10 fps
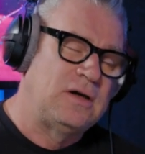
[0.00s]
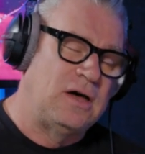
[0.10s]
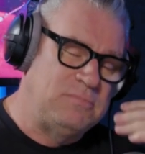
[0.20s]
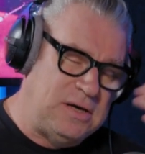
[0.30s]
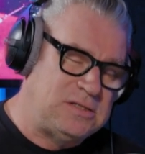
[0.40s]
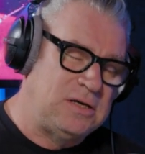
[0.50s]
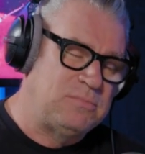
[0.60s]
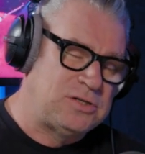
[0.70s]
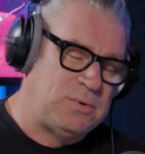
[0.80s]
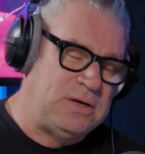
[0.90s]
a meeting
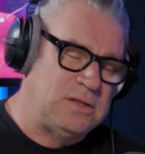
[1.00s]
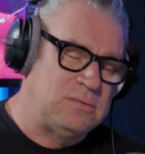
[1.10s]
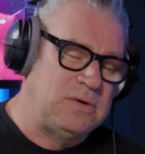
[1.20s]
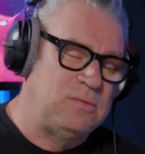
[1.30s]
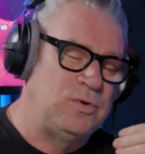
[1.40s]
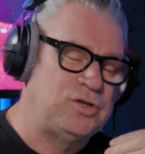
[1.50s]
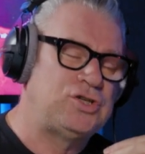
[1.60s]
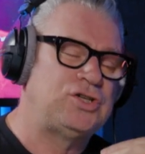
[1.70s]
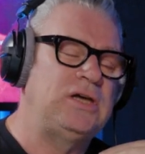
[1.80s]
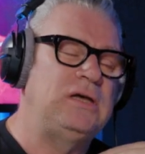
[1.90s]
between them in which
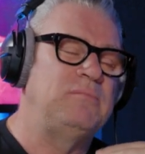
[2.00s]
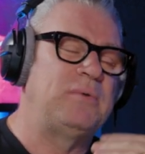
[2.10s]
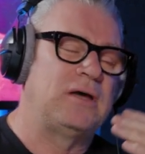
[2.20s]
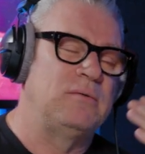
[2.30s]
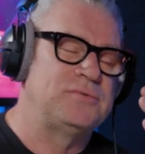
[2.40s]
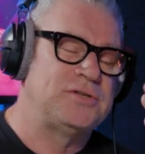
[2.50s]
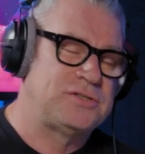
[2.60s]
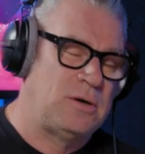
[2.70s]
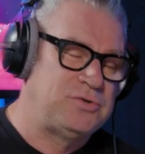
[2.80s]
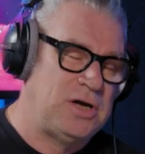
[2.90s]
she becomes the
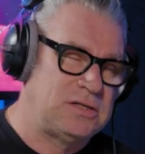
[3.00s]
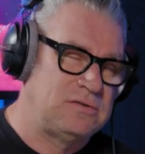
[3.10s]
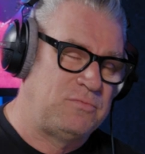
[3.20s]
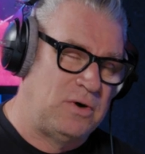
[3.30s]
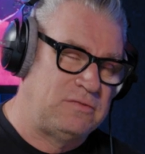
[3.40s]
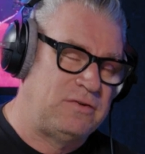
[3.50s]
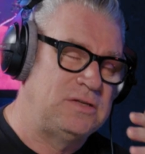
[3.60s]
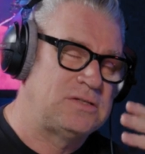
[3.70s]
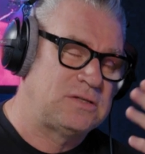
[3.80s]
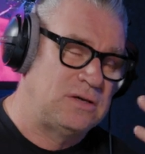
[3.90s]
subject of one of
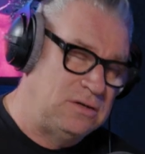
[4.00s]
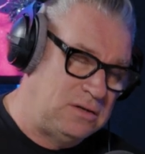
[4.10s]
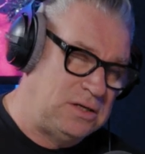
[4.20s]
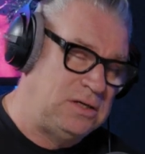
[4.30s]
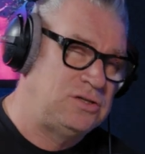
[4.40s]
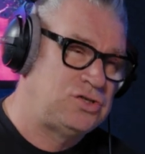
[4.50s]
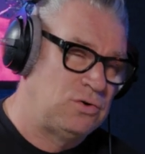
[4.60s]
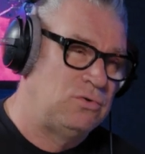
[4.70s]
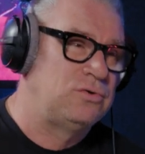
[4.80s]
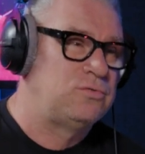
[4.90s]
his early
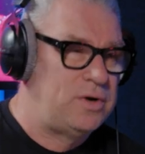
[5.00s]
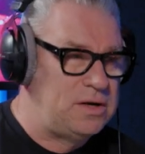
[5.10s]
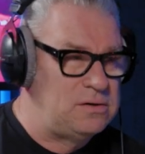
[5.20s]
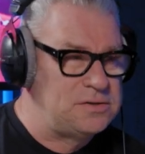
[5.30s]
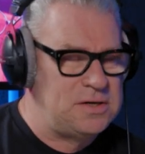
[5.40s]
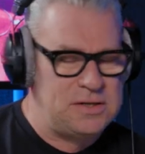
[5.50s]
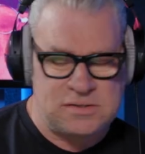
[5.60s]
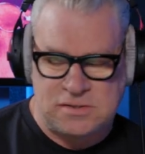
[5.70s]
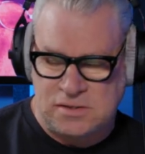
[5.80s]
short reels. And it's